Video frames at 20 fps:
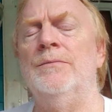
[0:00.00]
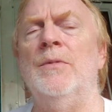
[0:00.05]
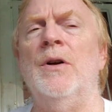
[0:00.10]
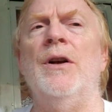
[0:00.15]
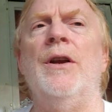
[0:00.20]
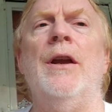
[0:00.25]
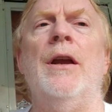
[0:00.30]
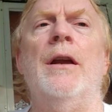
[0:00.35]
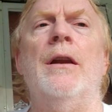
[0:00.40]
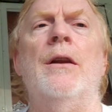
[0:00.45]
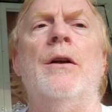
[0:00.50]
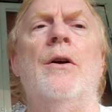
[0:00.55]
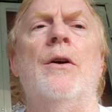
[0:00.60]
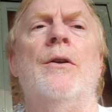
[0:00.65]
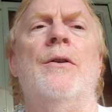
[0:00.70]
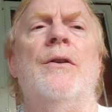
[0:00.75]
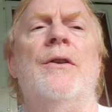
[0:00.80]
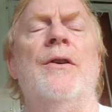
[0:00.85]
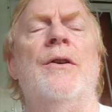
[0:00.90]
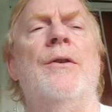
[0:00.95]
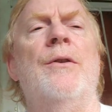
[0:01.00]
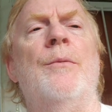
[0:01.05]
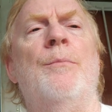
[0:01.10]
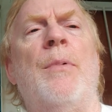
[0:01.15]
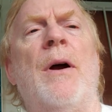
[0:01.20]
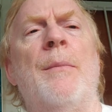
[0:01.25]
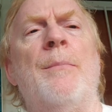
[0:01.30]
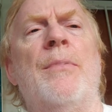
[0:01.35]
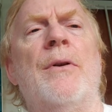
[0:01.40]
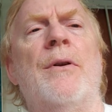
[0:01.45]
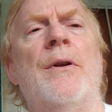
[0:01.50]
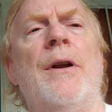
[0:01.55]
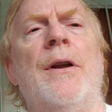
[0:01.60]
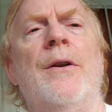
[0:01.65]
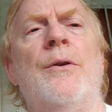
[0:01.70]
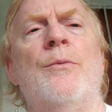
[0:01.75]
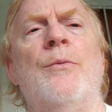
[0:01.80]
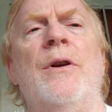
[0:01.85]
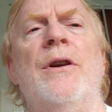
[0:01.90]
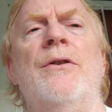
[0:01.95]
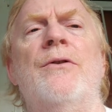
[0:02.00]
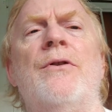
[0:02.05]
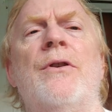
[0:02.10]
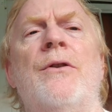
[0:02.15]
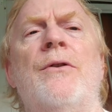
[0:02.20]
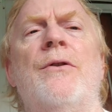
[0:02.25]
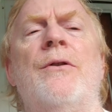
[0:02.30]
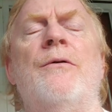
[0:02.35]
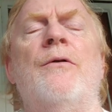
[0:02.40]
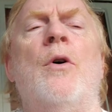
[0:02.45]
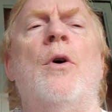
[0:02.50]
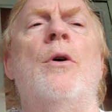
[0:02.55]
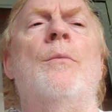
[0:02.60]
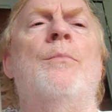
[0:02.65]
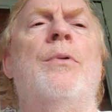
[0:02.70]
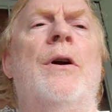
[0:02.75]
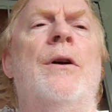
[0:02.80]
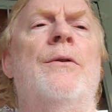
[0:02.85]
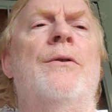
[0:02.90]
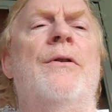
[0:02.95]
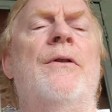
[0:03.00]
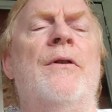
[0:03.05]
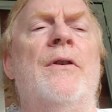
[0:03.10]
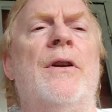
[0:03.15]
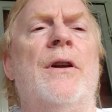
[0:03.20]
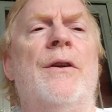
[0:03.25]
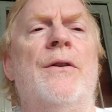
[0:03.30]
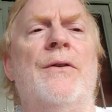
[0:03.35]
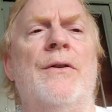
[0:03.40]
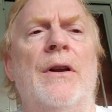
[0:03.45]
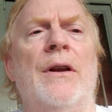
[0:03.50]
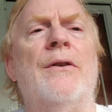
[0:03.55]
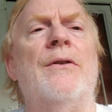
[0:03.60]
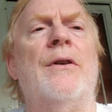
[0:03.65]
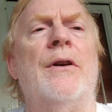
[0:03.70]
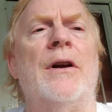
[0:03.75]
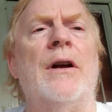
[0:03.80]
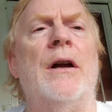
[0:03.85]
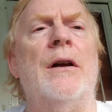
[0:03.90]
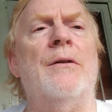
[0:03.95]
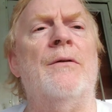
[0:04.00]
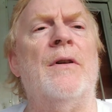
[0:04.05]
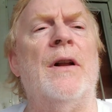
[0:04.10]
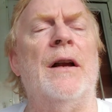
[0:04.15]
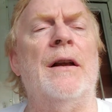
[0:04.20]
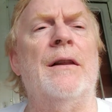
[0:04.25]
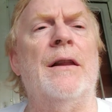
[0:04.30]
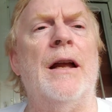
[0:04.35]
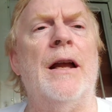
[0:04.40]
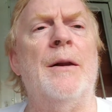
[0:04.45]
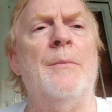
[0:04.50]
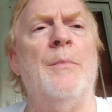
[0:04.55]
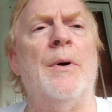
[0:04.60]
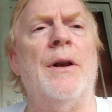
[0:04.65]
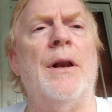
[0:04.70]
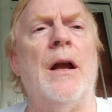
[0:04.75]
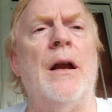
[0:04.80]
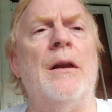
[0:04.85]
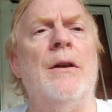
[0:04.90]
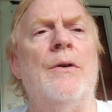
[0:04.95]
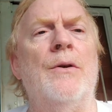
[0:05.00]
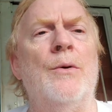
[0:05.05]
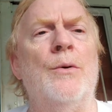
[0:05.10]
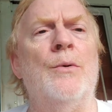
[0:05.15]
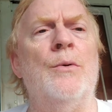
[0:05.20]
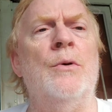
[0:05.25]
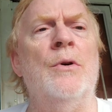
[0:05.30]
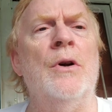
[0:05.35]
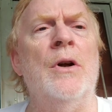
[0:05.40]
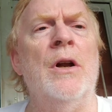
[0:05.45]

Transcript: Again, on the, the populated regions of all parts of the United States are kind of like that, but I do